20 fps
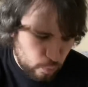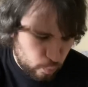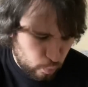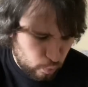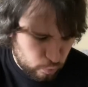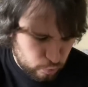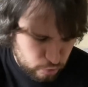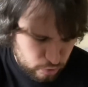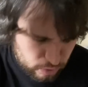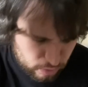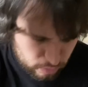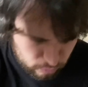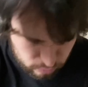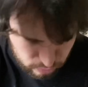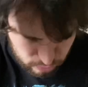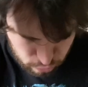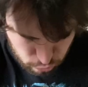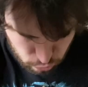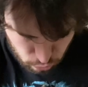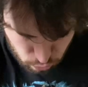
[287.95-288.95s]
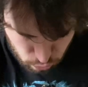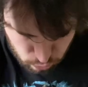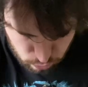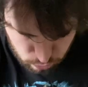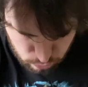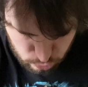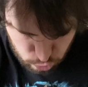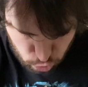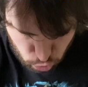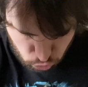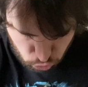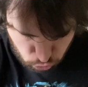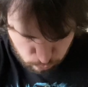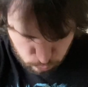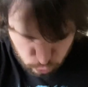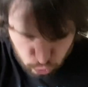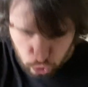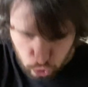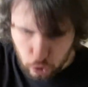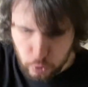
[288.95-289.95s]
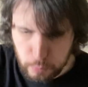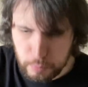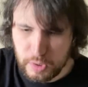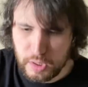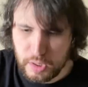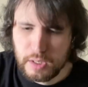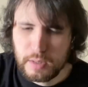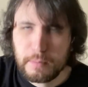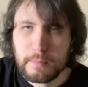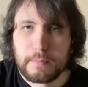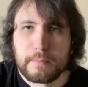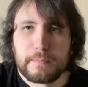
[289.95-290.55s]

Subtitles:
we'll see how these are. And these are from Germany.